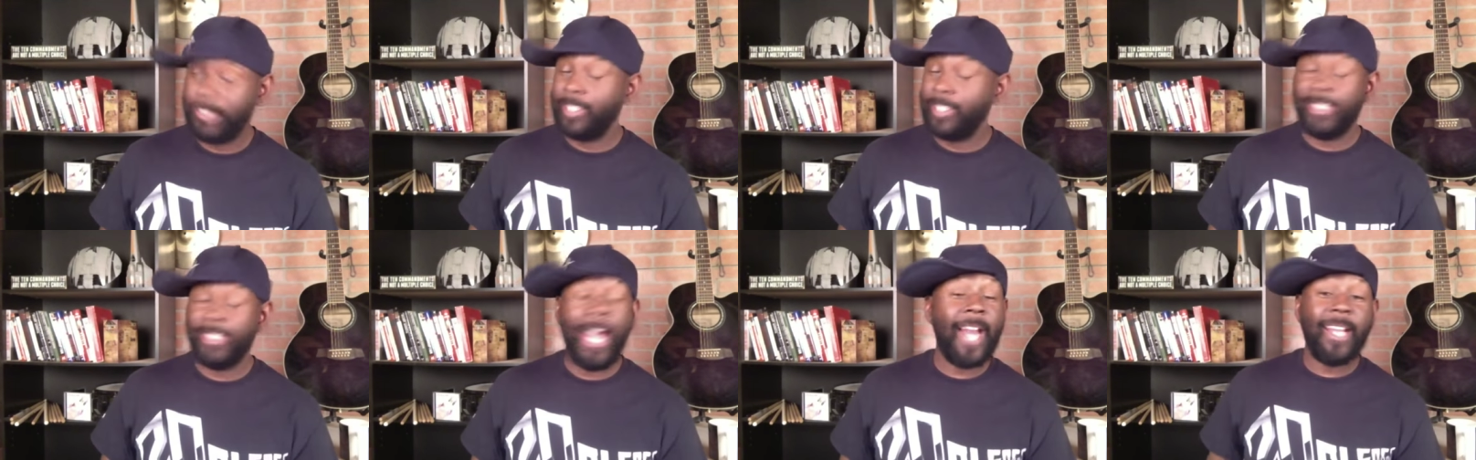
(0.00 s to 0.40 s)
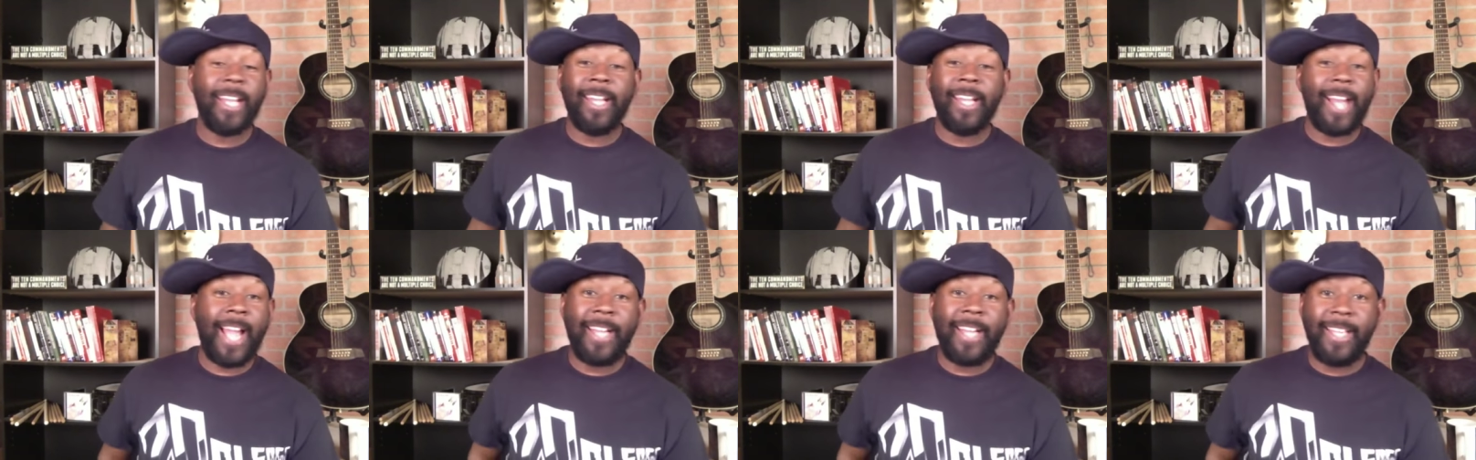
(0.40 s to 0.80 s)
not a
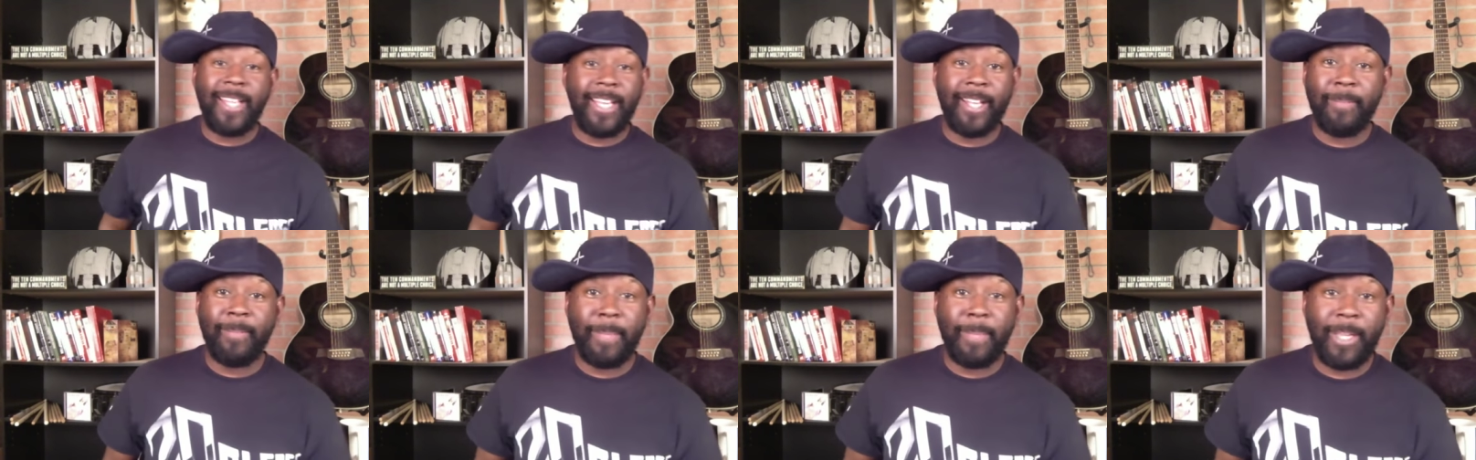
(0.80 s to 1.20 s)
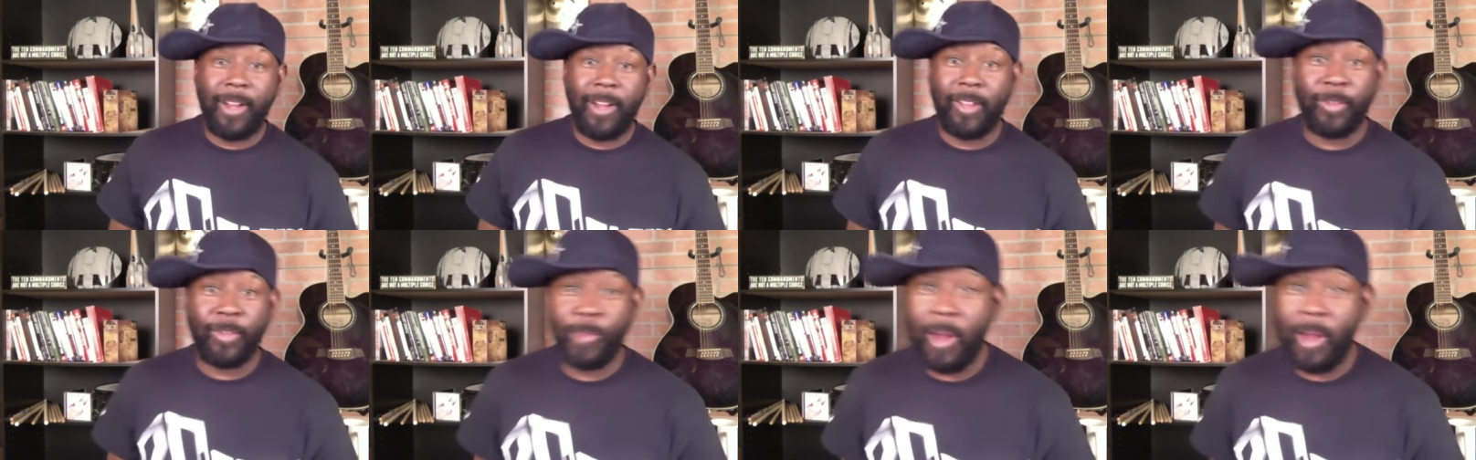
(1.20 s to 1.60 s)
good idea to be
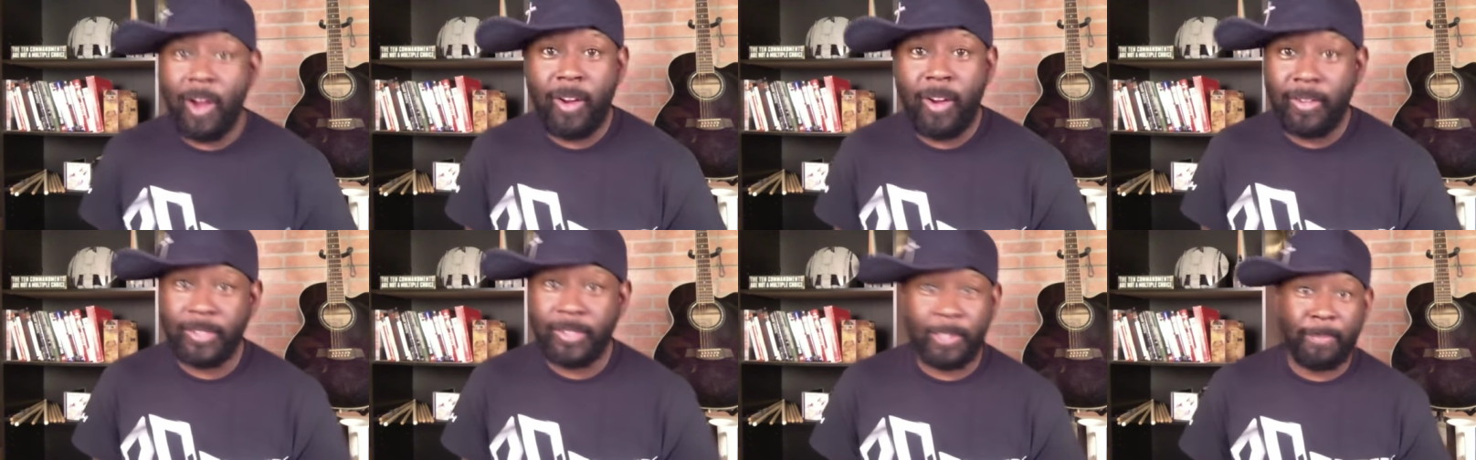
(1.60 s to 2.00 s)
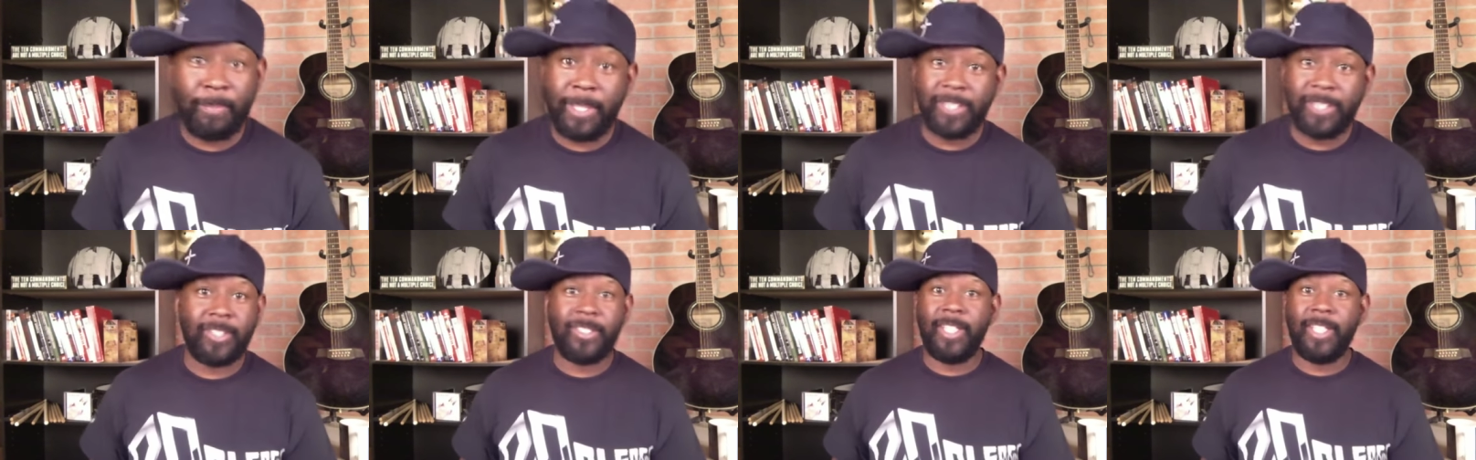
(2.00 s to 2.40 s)
on the wrong, the
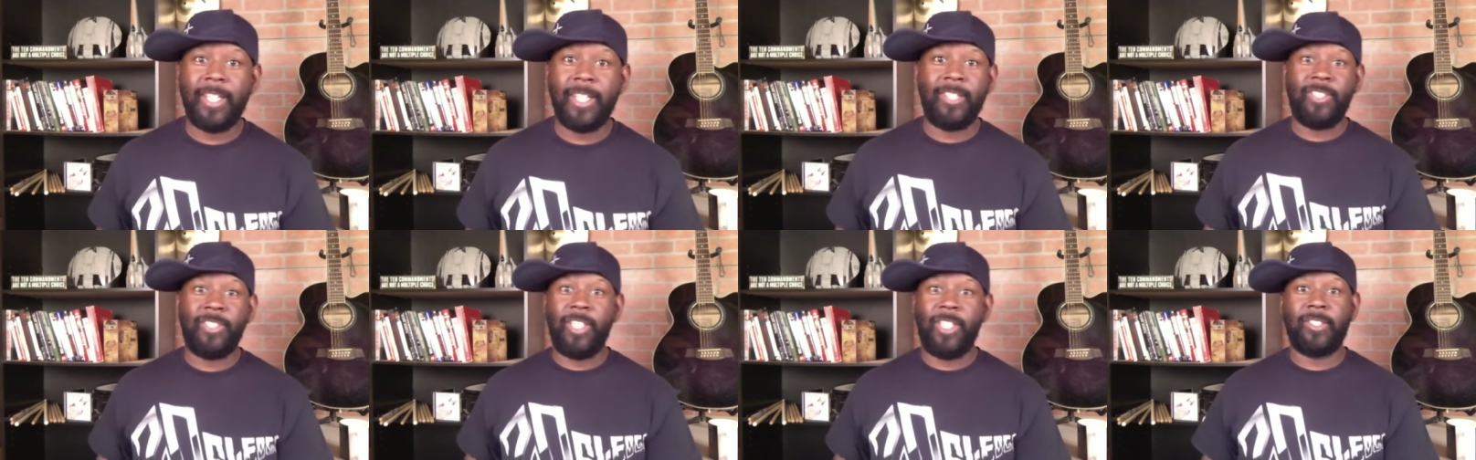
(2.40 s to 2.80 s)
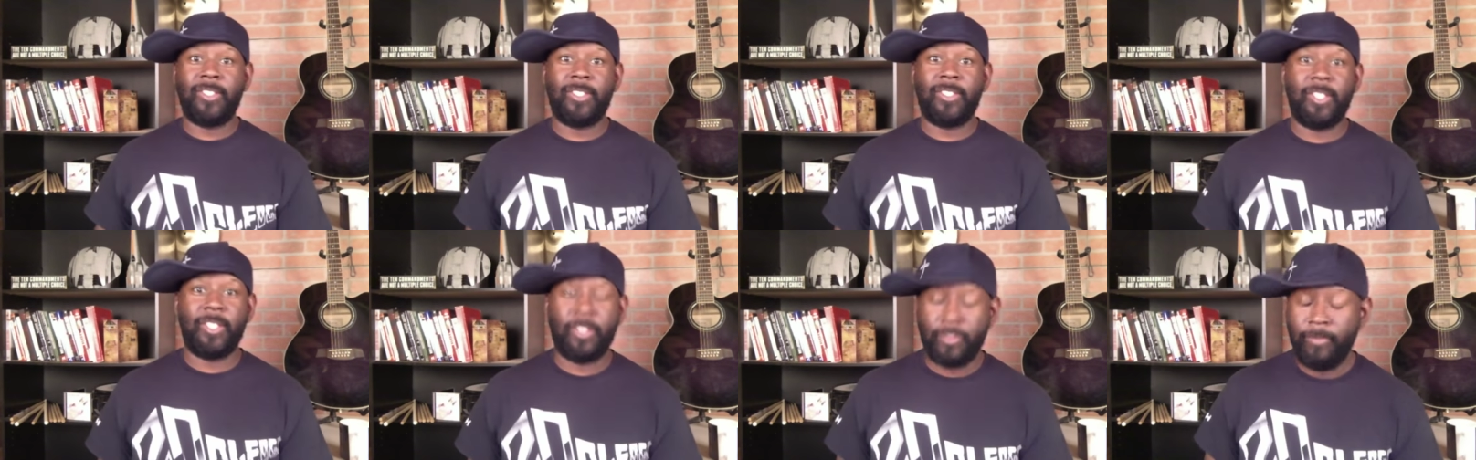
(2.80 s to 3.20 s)
business end of
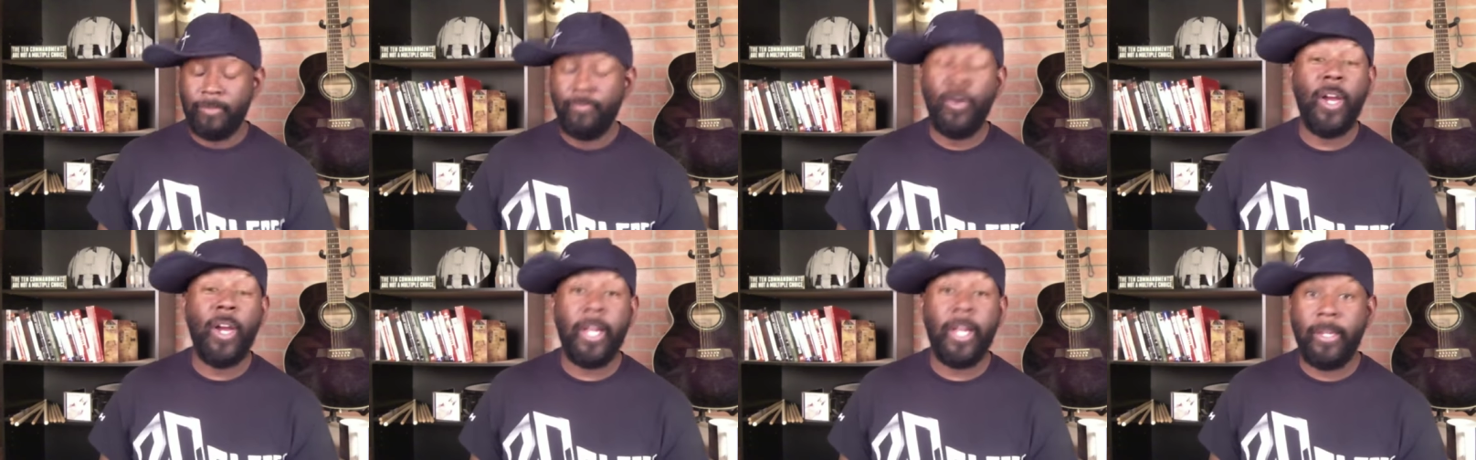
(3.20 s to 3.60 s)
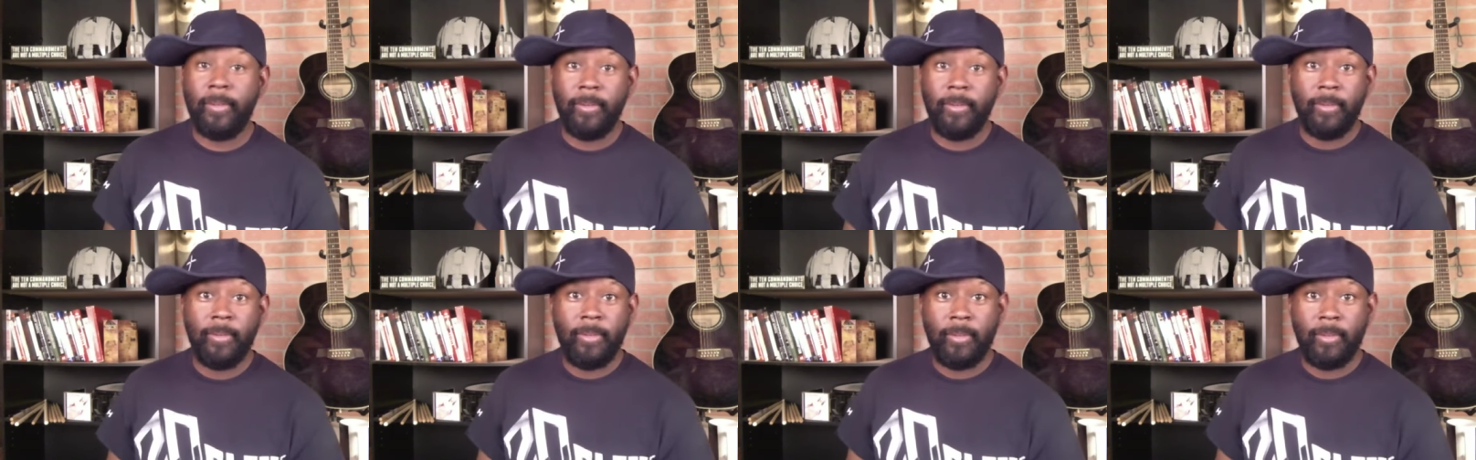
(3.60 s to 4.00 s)
Jesus's foot. Uh,